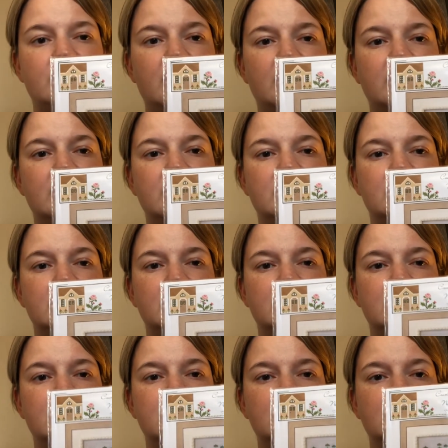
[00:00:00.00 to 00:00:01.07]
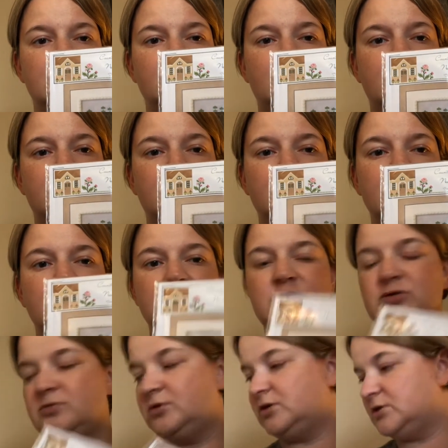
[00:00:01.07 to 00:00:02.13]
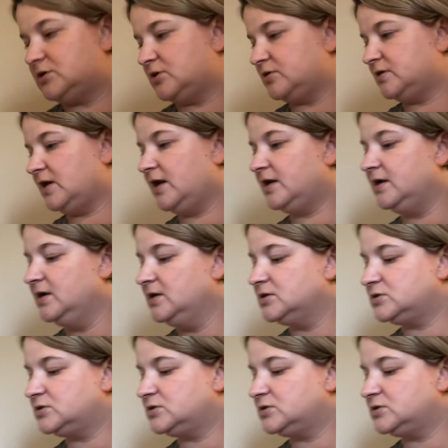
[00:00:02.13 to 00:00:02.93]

that one there. So I'm going to start that.